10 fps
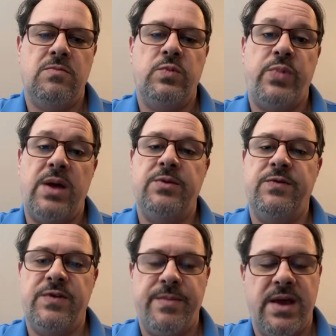Probably would
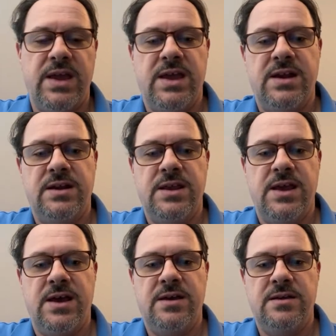fit my hand.
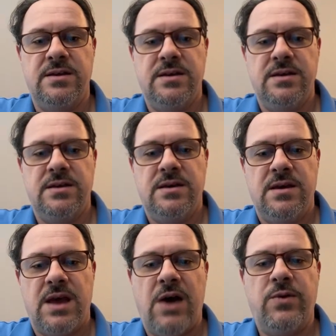Yeah.
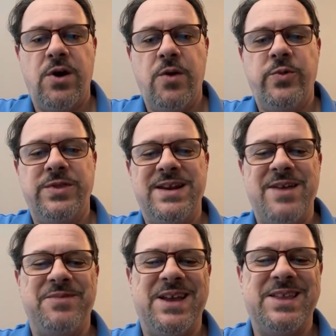I would hope with a
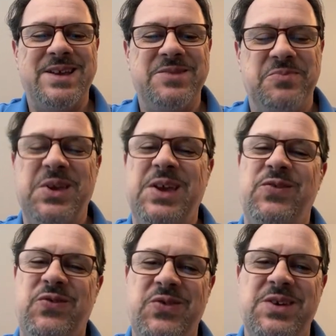name like
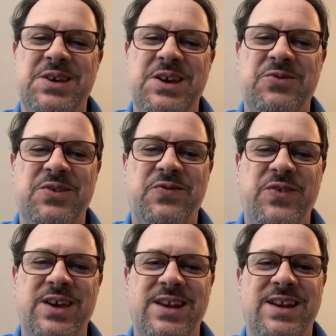Beef, it would
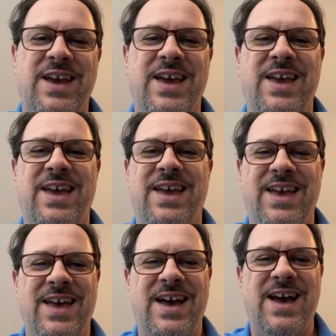fit.
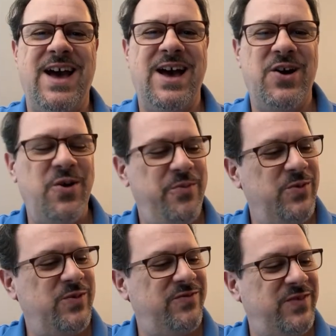I hope it
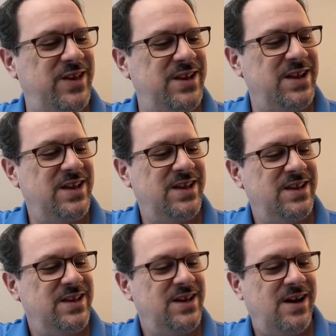would fit.
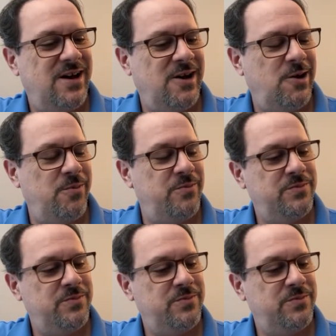Um,